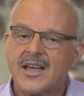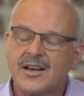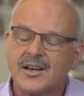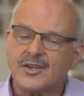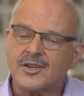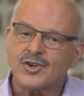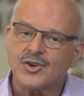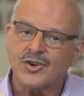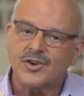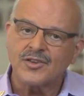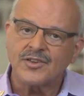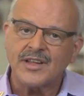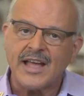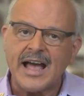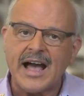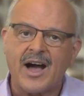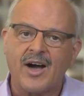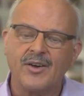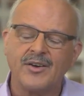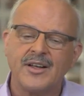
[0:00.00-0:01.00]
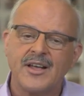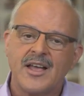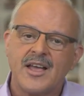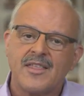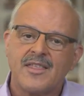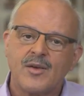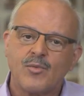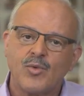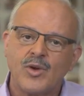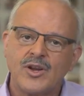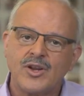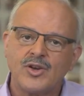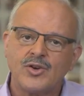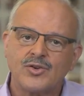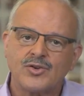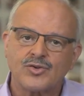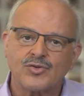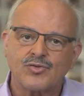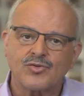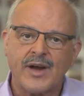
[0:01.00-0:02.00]
And it turns out that when
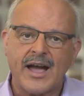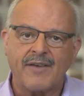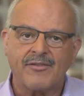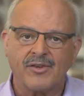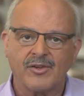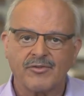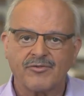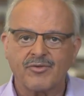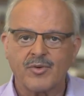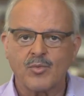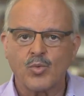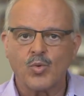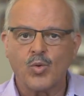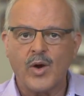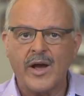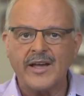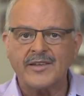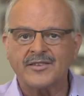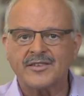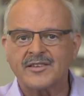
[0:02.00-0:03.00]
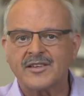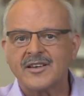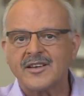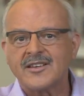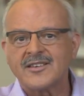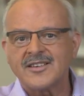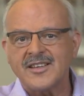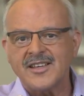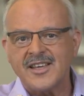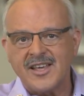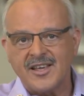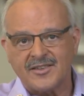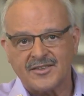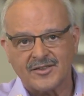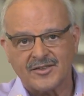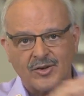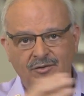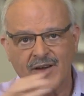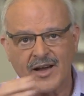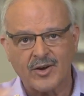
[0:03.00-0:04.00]
you travel from west to
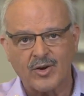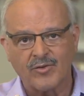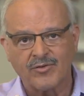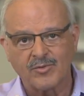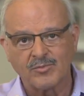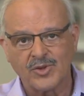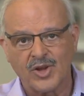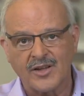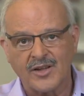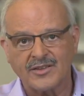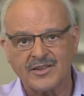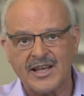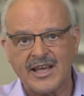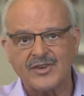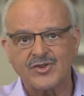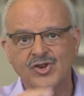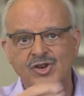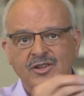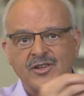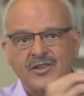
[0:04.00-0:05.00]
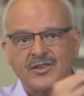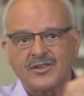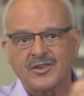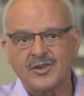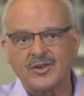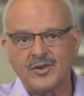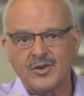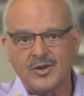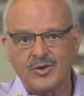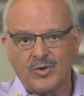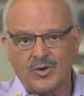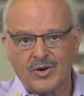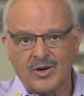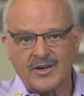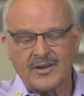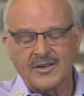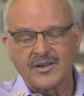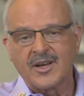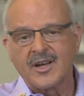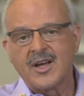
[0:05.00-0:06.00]
east, so if I go from Los Angeles to New
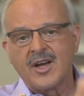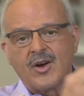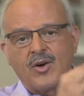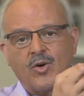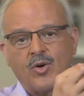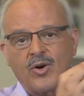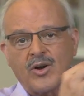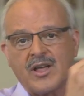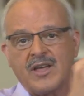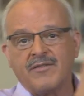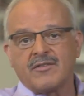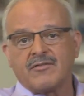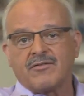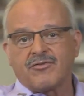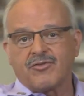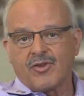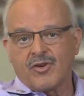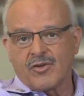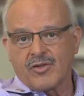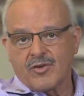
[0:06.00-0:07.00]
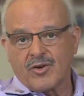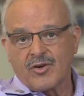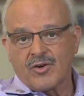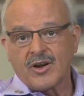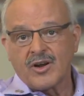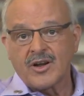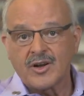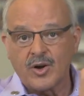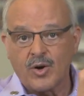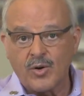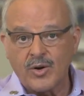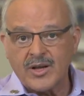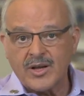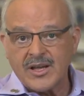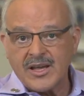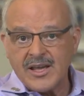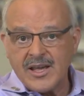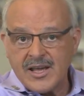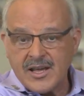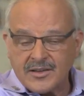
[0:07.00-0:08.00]
York, or even further
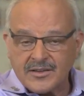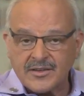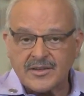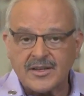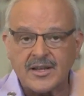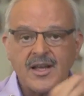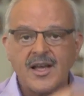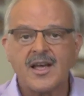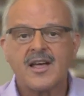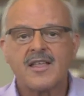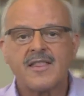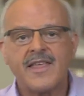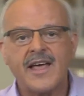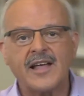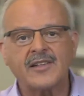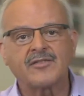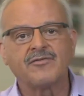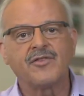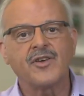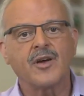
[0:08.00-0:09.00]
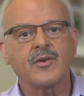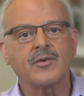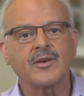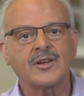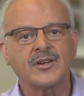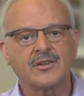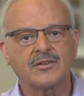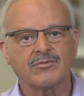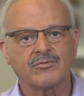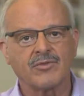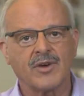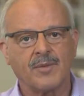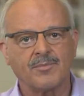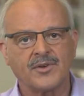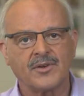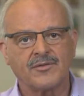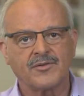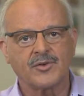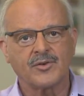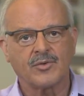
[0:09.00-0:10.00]
going east, that's very
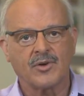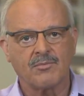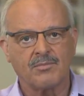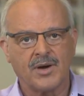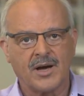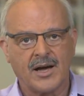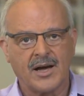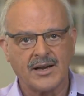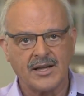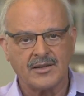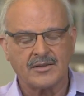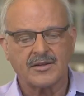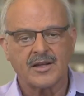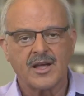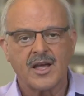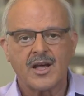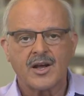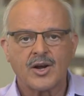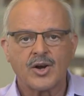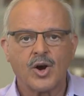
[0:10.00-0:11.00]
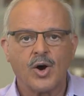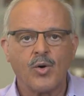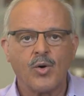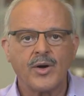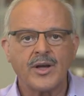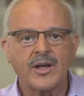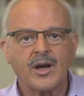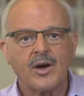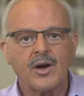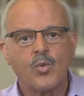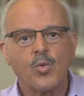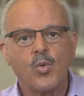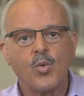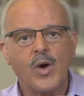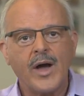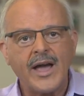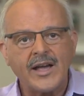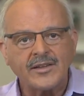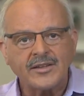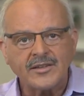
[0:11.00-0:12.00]
disruptive to our bodies. Going
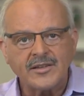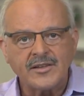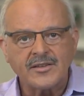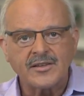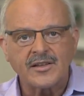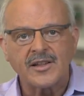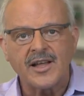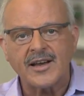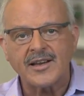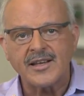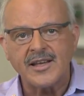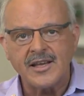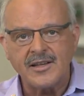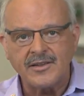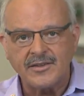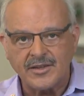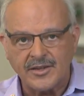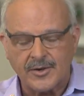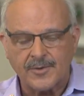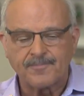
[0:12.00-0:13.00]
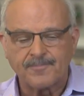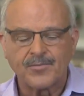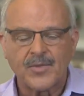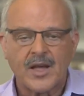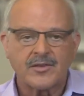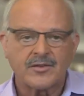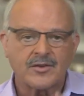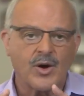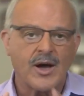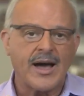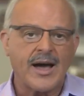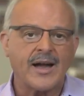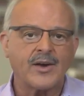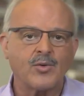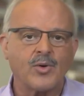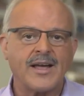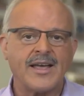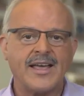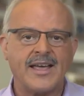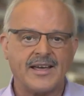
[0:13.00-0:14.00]
west is a lot easier. So how
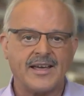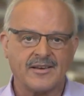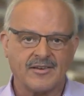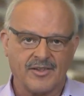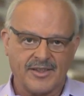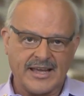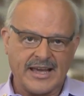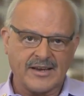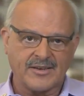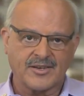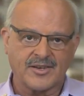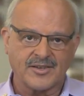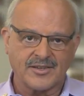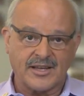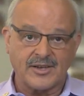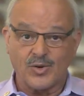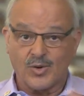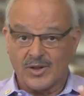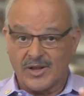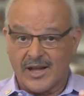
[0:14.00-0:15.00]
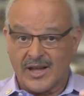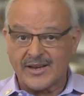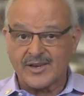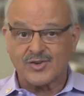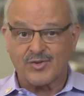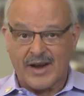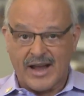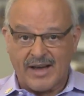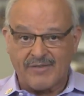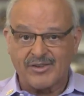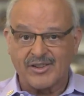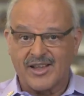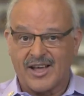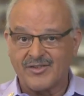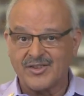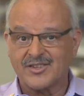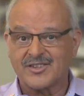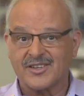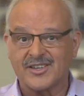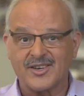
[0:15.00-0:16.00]
do I handle that? Because I do a lot of travel,
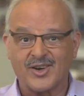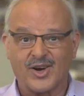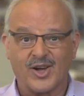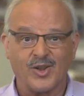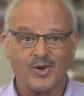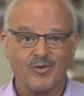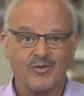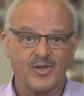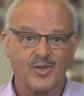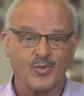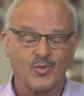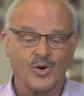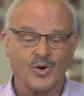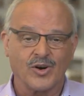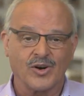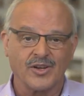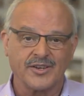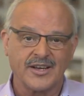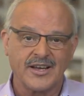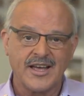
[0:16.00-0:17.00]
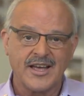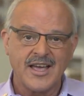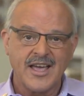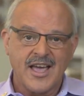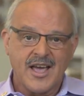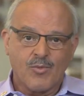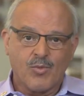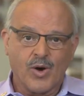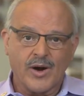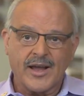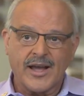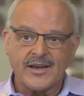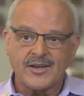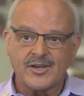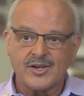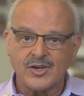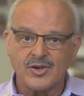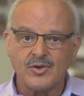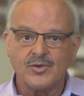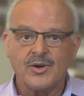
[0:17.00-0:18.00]
obviously, all over the world. What I
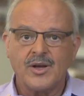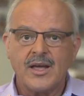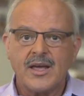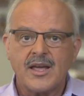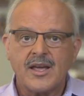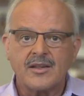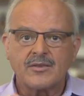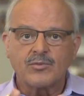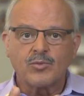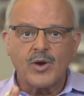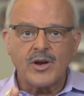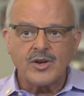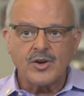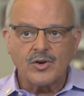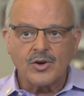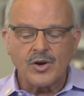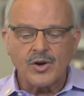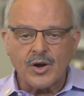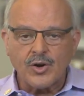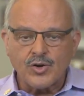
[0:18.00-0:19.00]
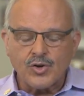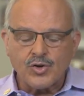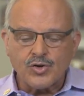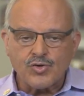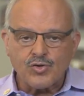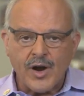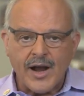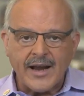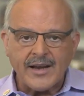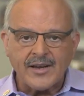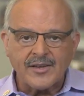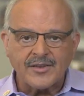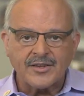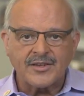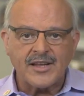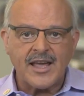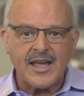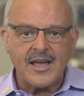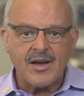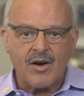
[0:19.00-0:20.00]
do is when you try to
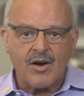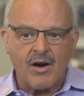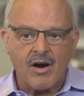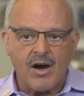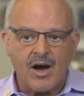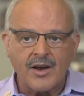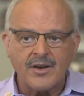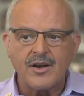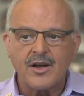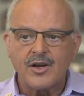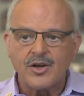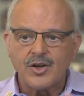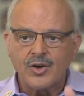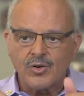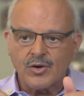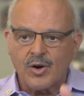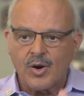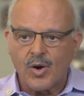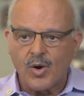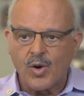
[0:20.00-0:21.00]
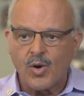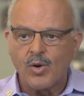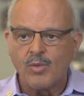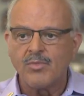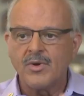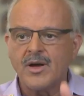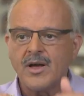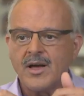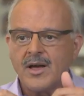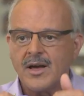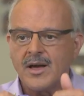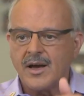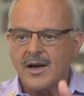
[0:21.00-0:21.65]
stay on your home